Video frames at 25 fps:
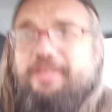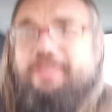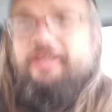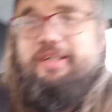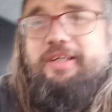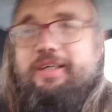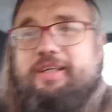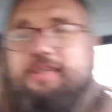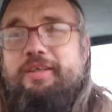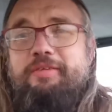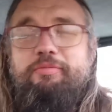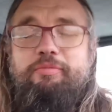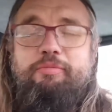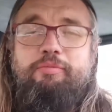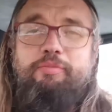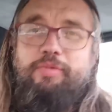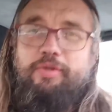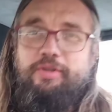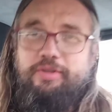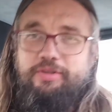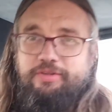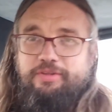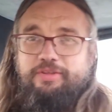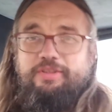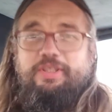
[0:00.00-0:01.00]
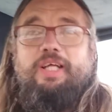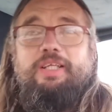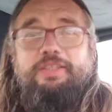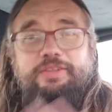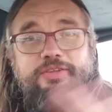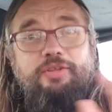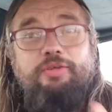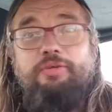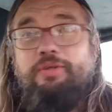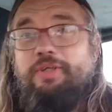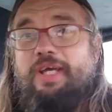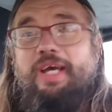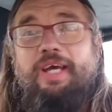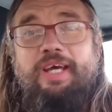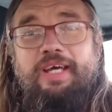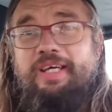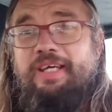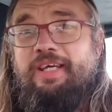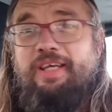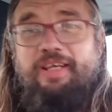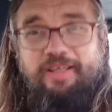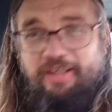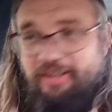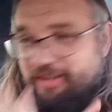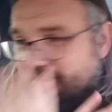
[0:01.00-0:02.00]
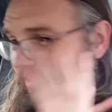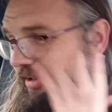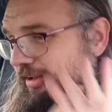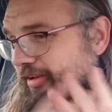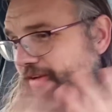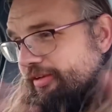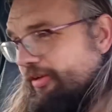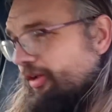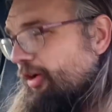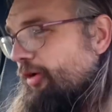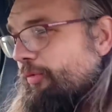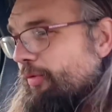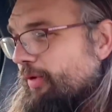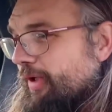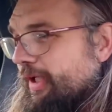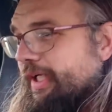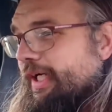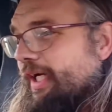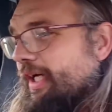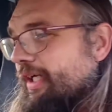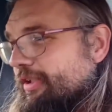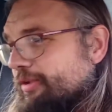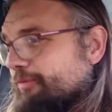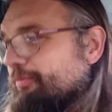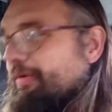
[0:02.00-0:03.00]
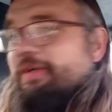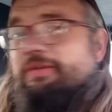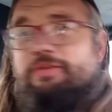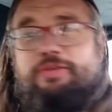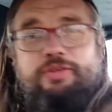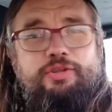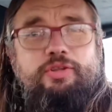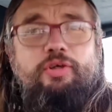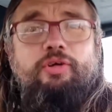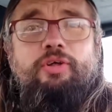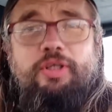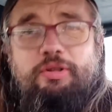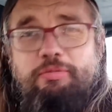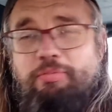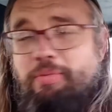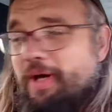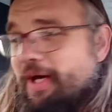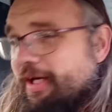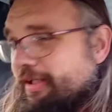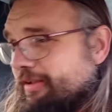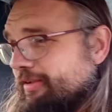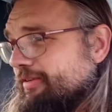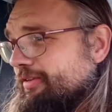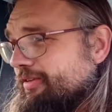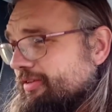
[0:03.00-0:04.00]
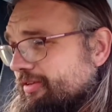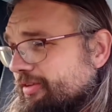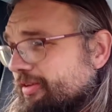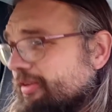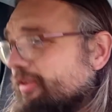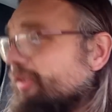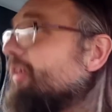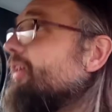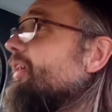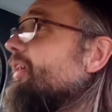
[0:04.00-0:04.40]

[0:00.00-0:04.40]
but that's okay. No one cares about soggy pants.